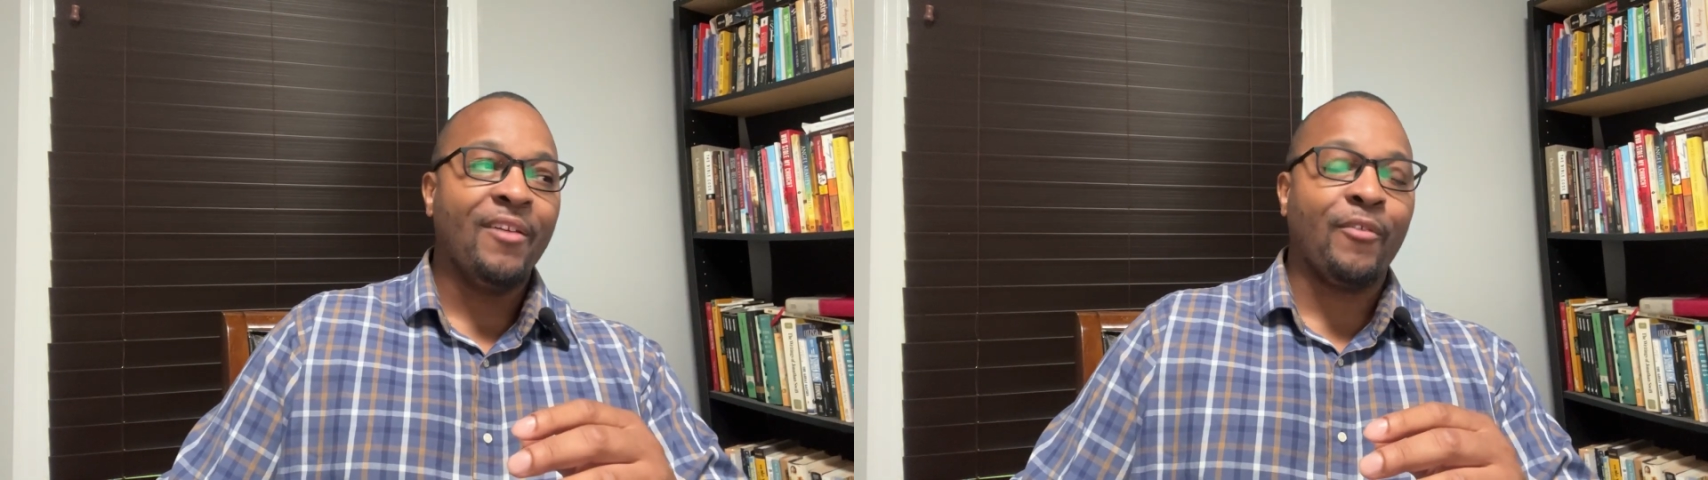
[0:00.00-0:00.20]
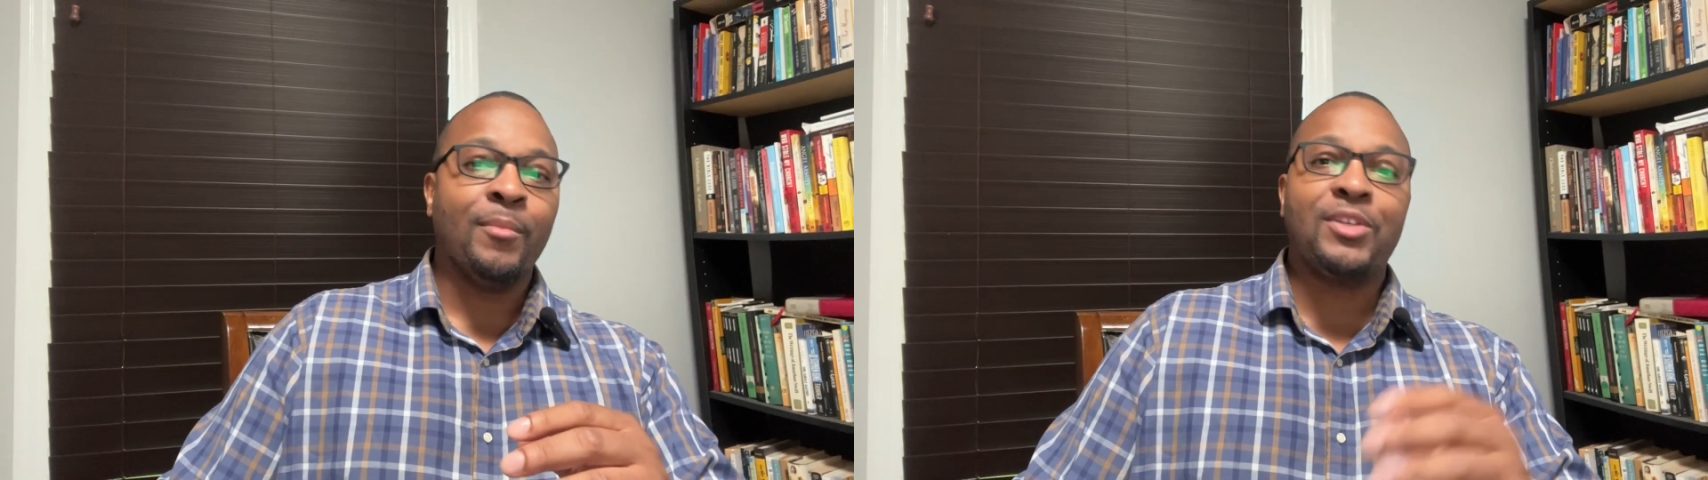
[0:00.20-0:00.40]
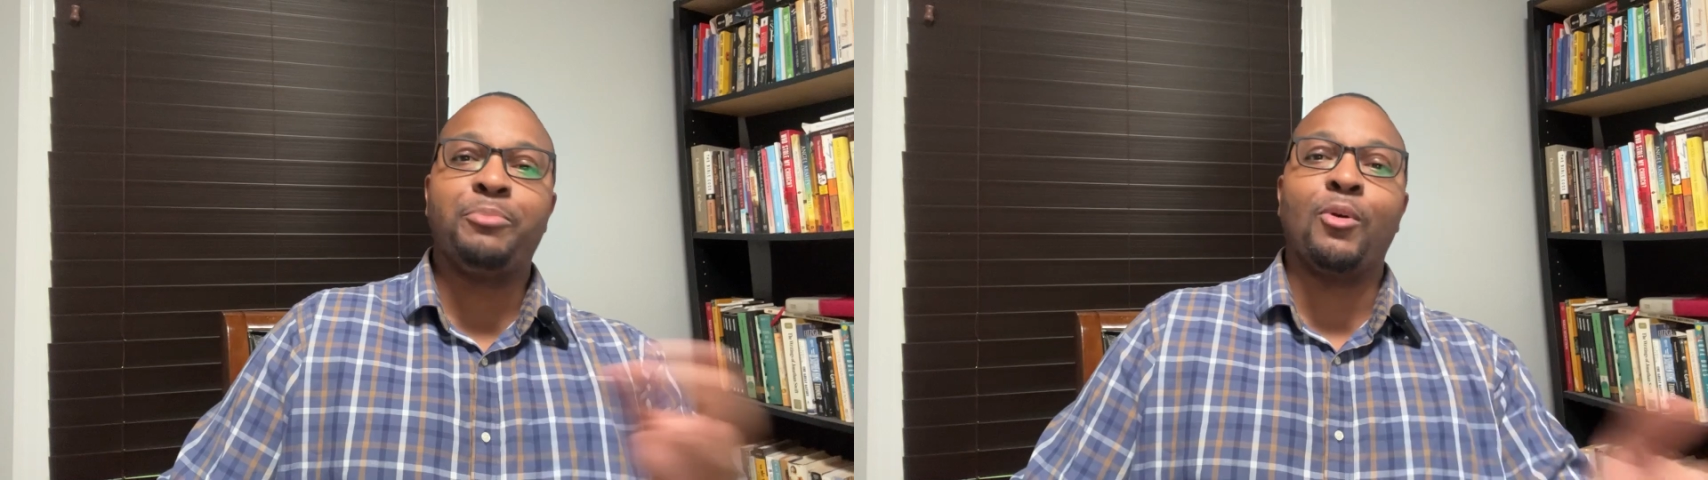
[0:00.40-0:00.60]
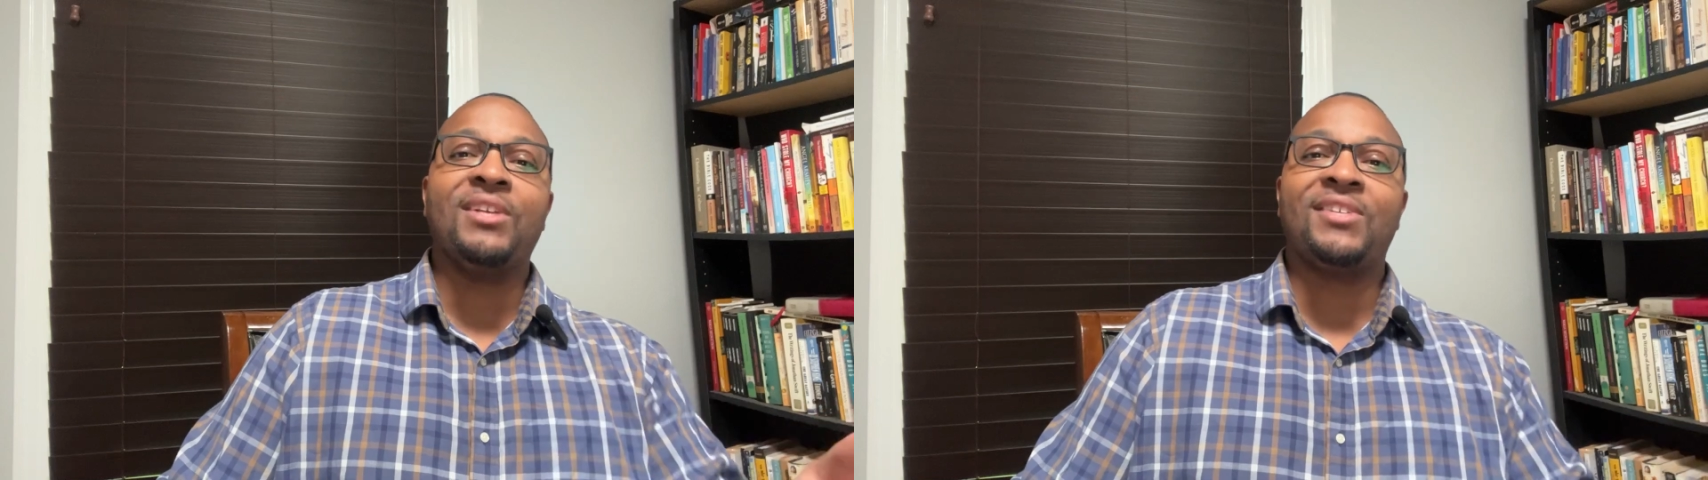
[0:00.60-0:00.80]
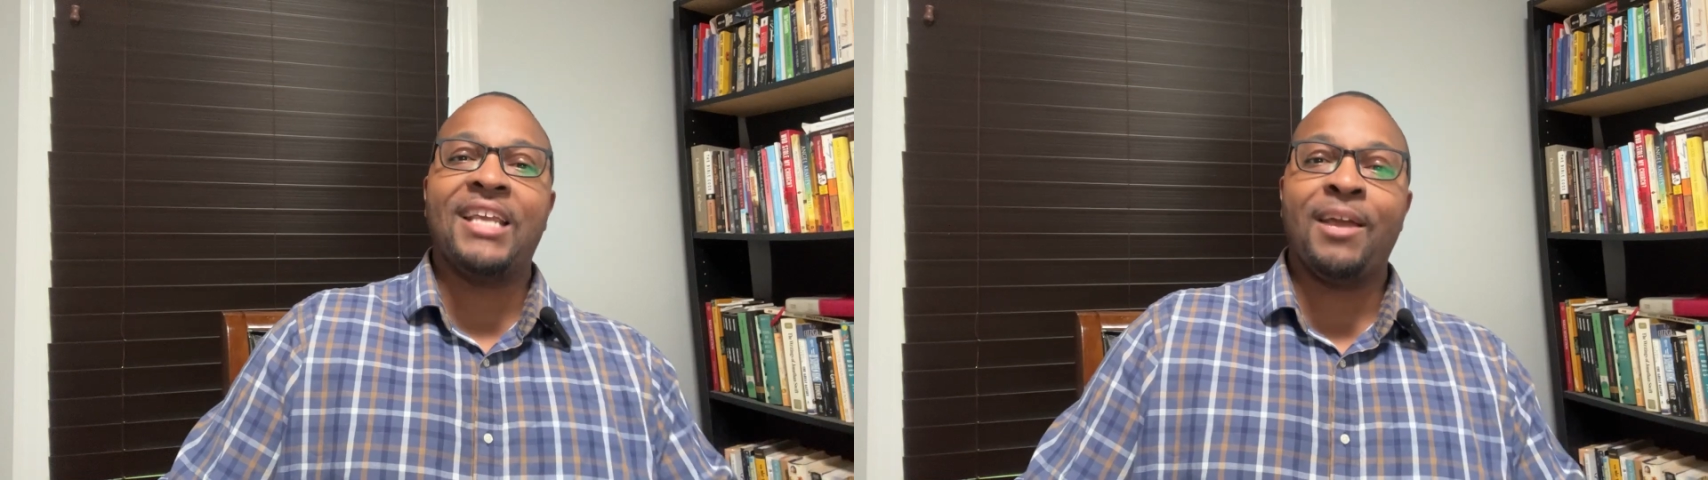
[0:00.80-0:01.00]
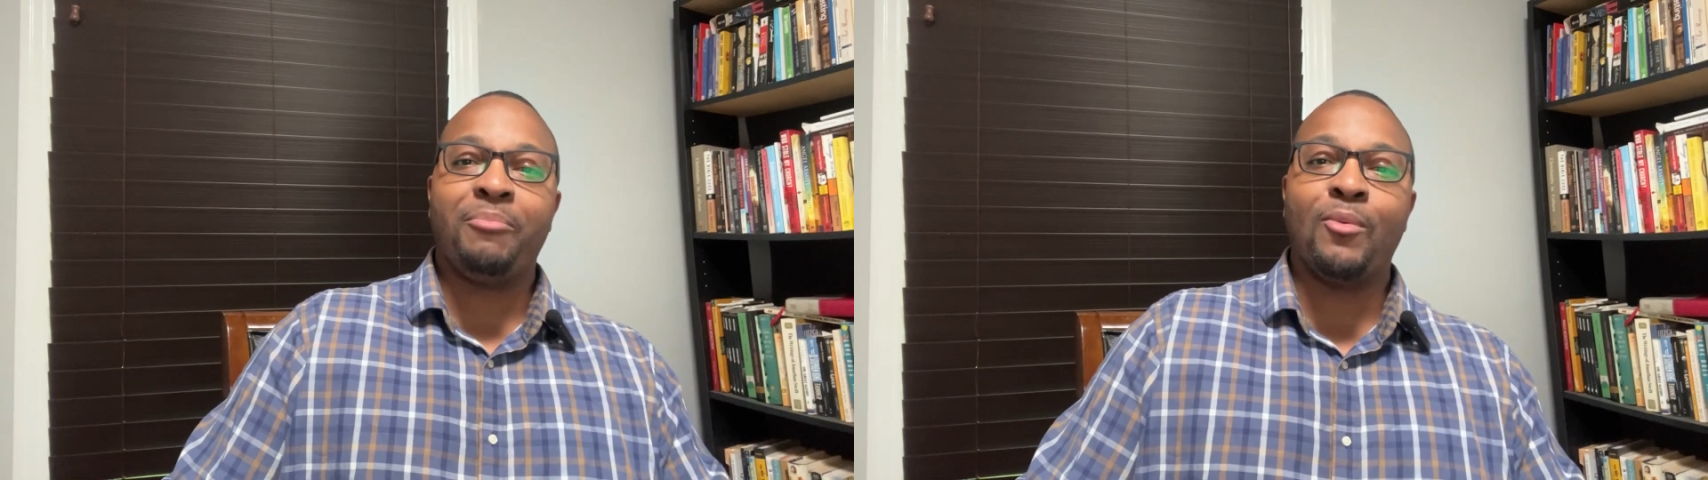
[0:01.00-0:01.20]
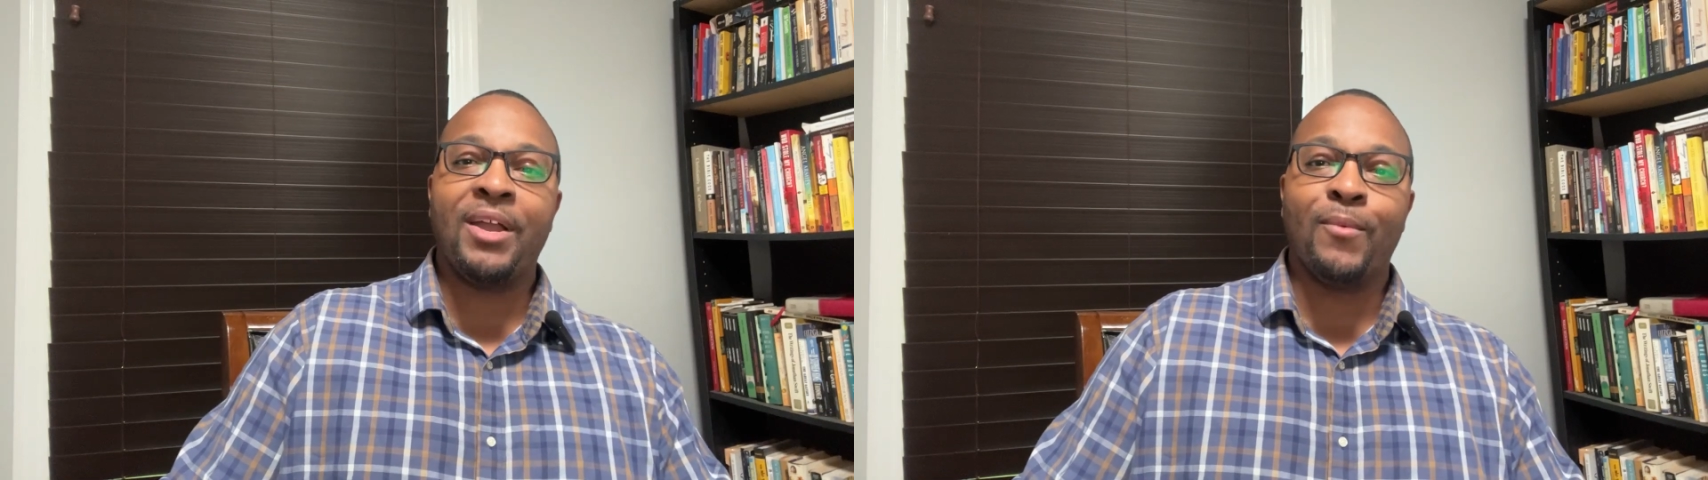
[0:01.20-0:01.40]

from a sports standpoint